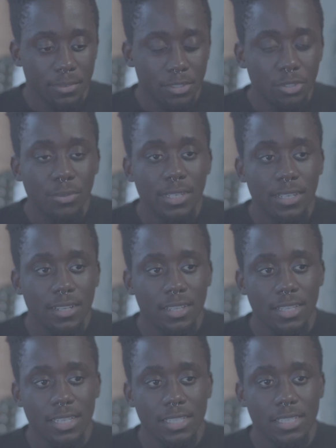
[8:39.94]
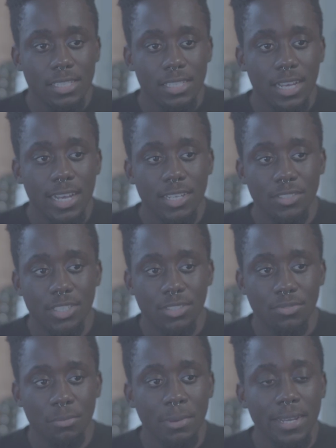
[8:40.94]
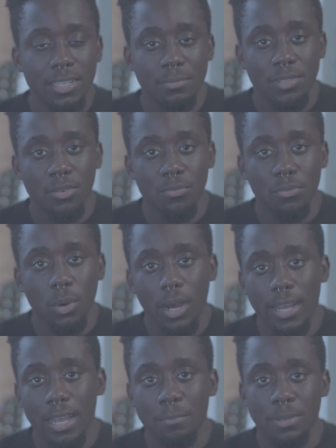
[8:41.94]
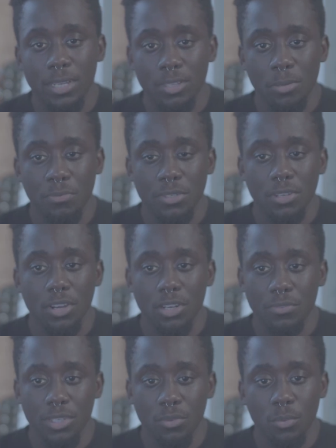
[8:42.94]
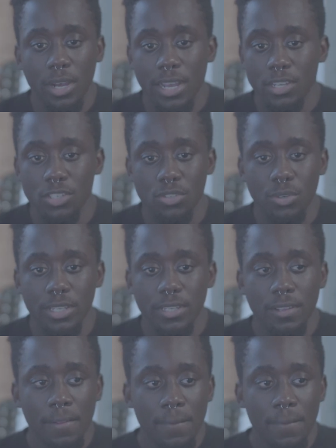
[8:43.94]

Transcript: doing this kind of just reminded me of why I picked up photography and why I enjoy it.